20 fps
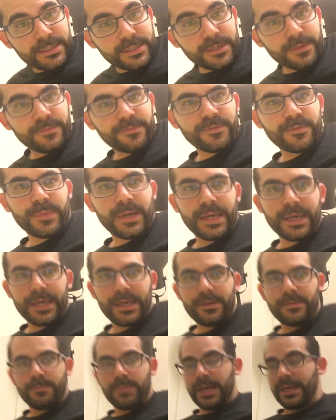come from my
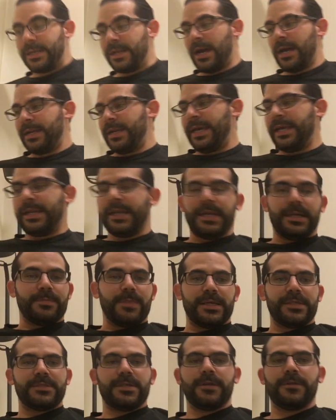head by not editing
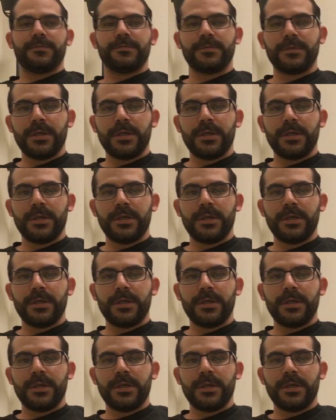myself.